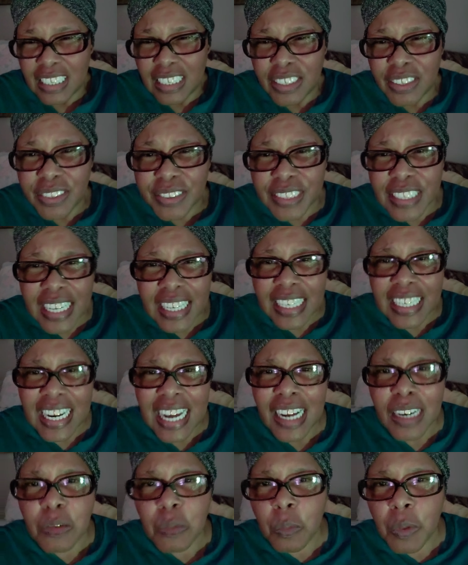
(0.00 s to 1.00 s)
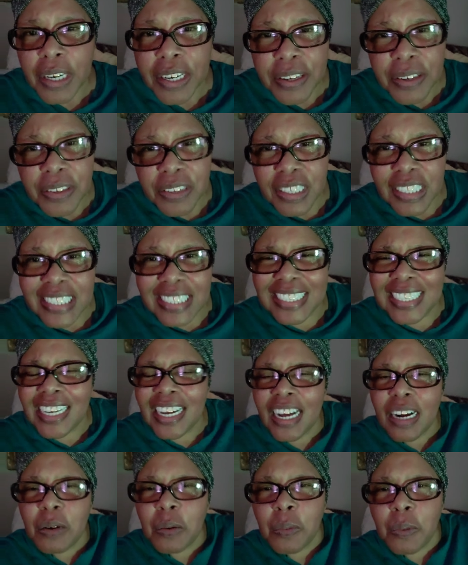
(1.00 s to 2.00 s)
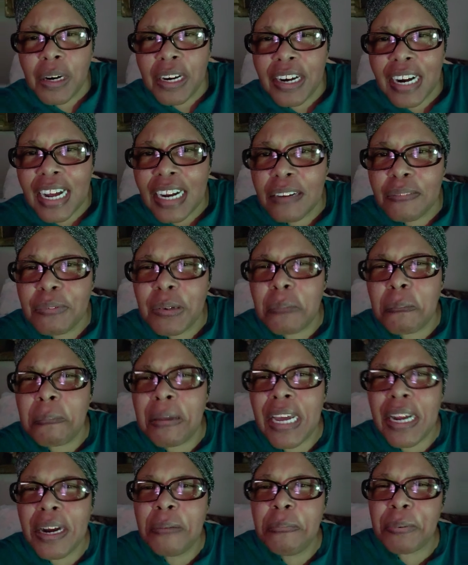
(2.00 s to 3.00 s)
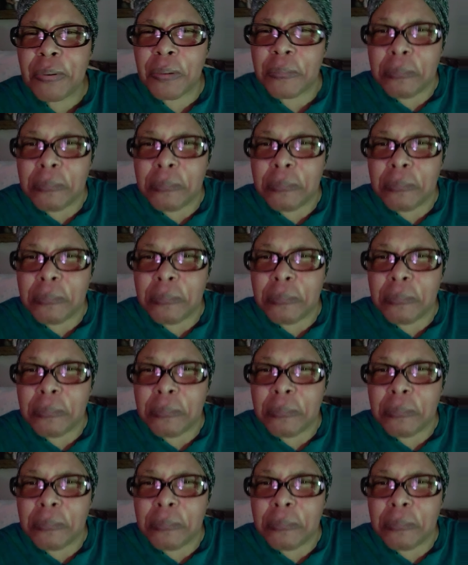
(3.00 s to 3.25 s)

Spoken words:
You're thinking, out of where, Auntie? Out of where? Out of a paper